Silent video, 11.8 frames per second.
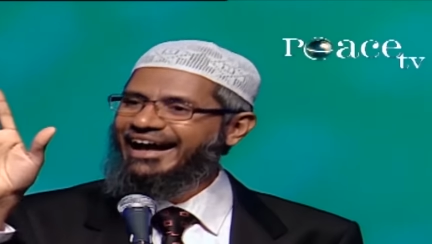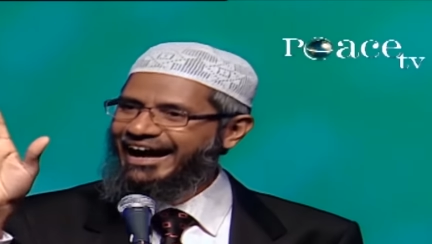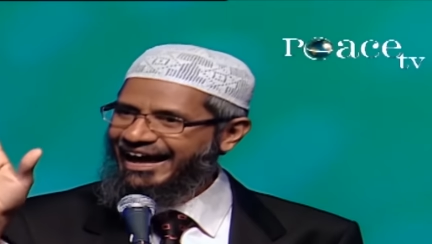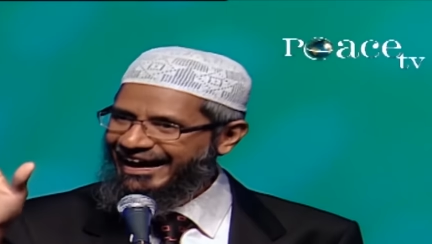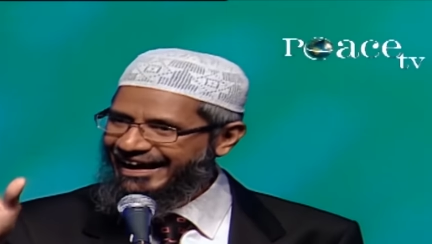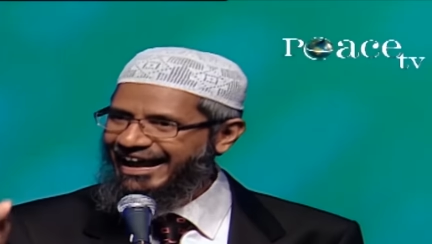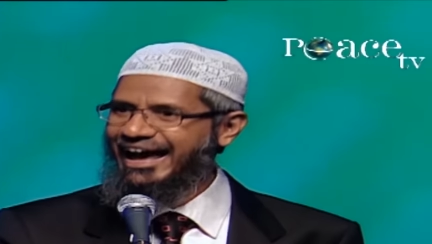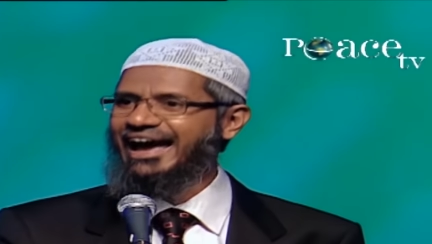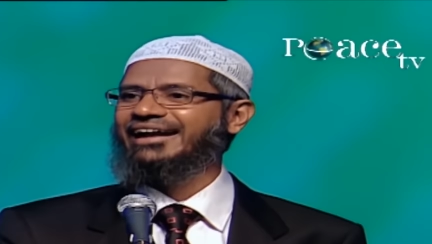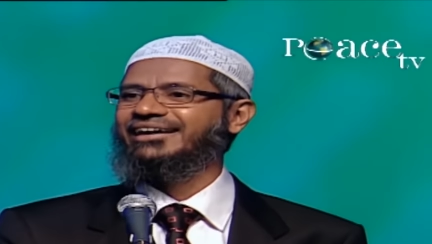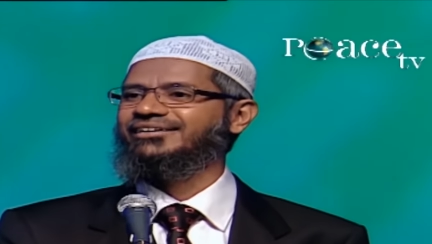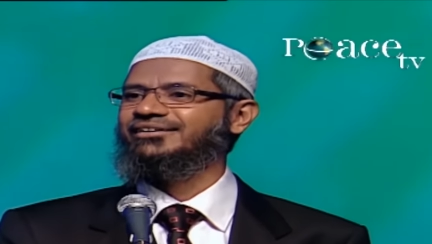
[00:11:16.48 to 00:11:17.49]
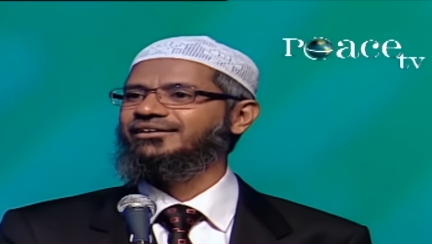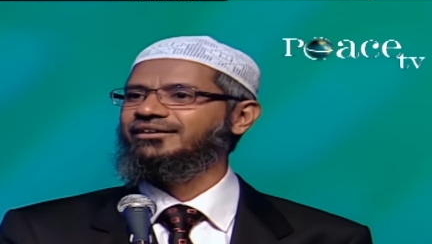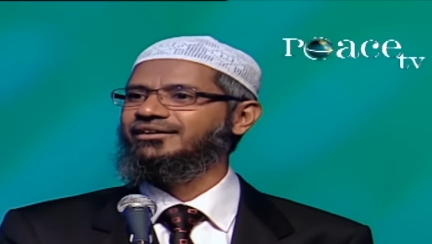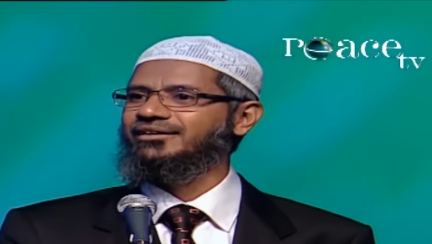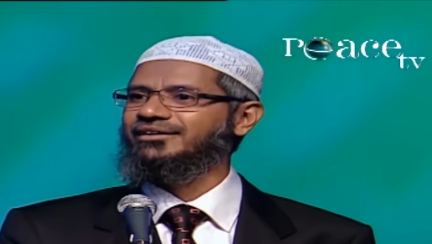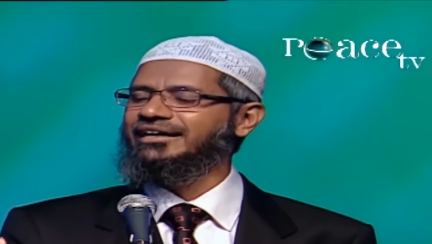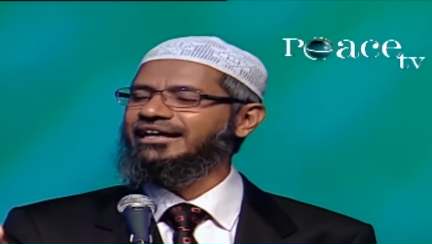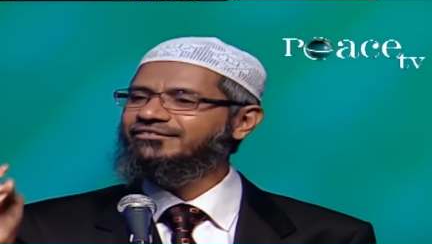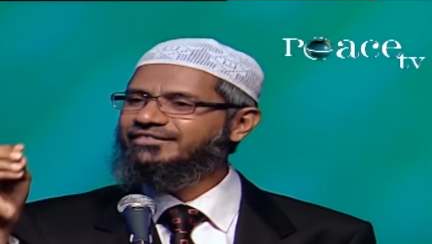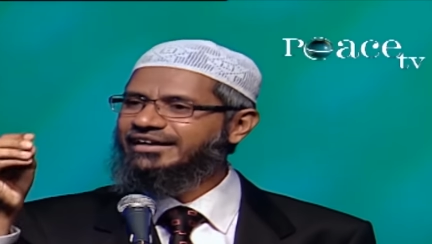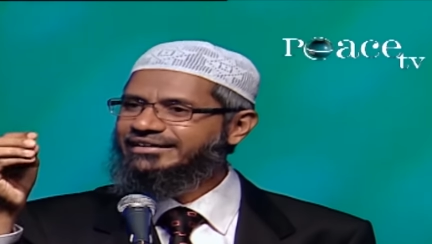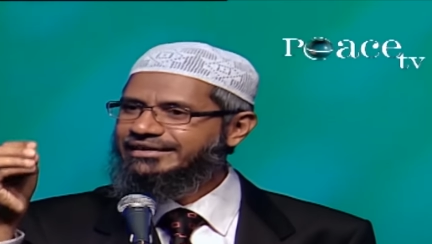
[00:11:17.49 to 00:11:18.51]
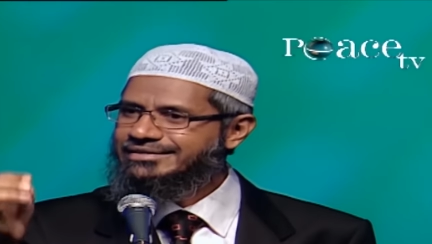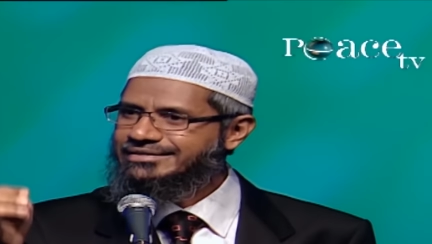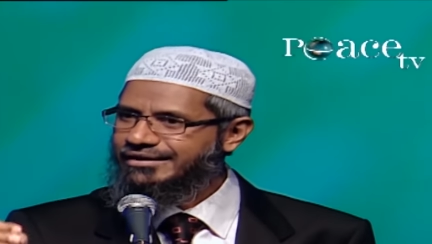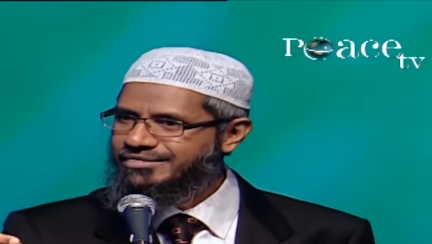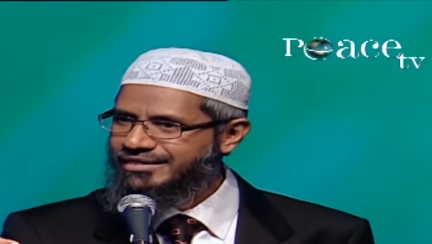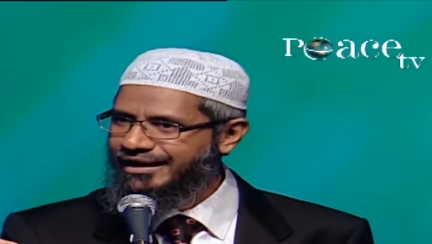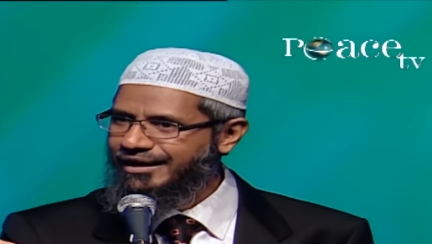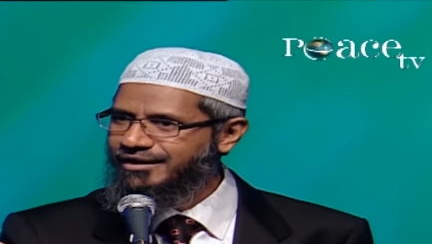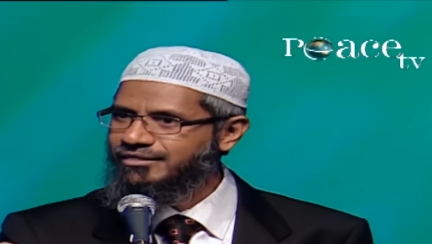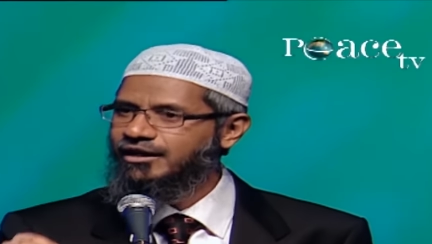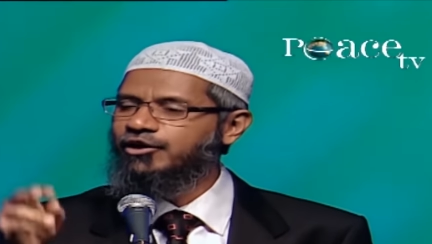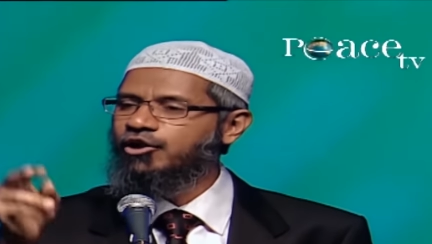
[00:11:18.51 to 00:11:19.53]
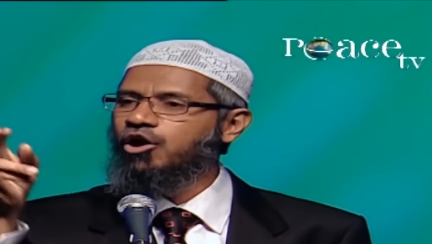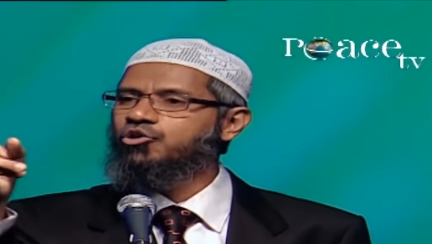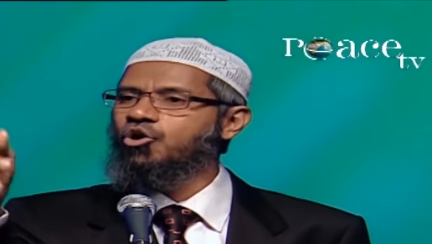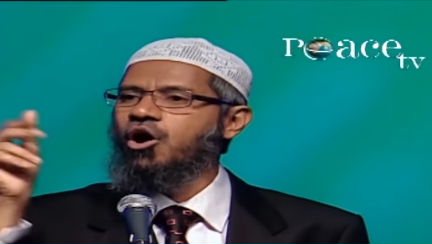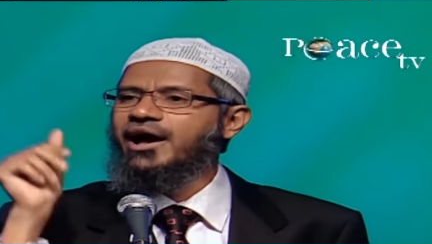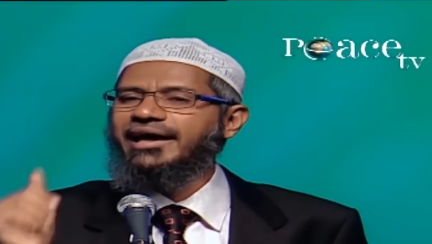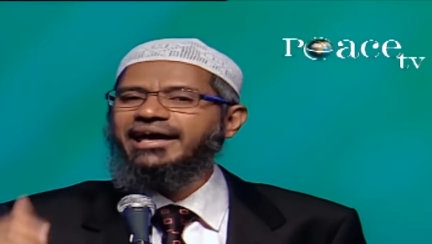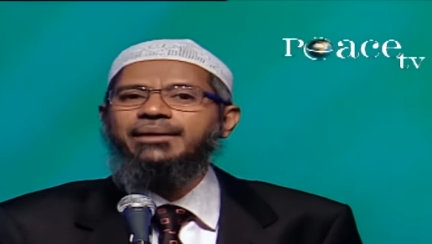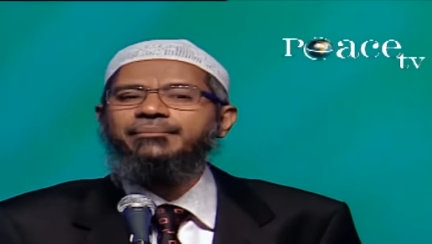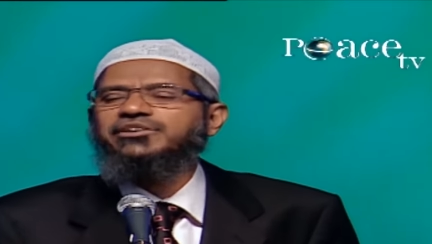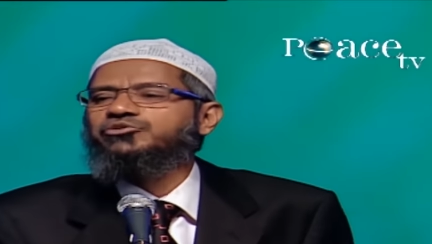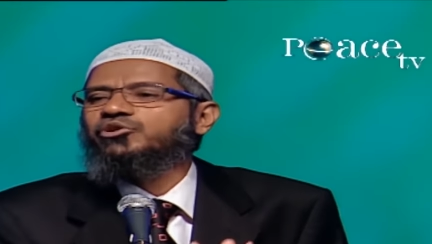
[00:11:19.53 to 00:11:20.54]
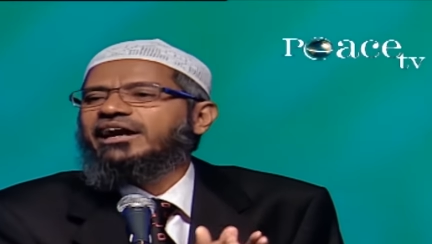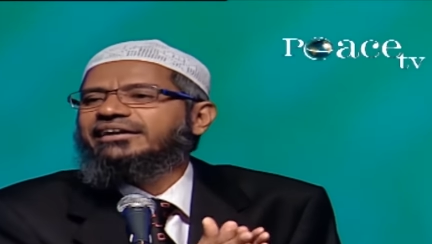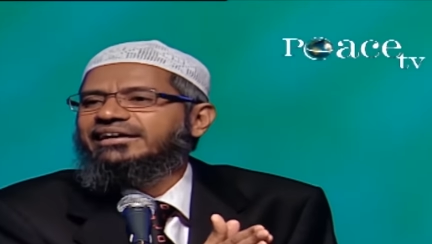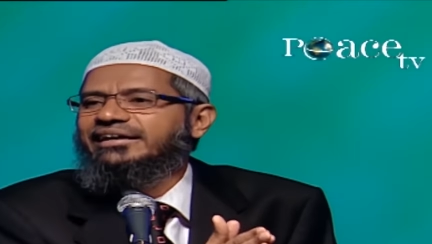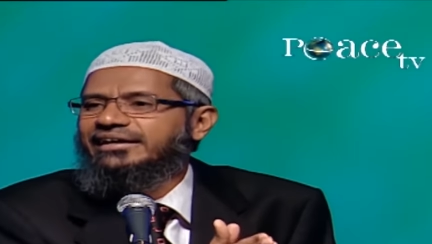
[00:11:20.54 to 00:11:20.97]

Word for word: knowledge. Correct. If the teacher says, now your aim is to get the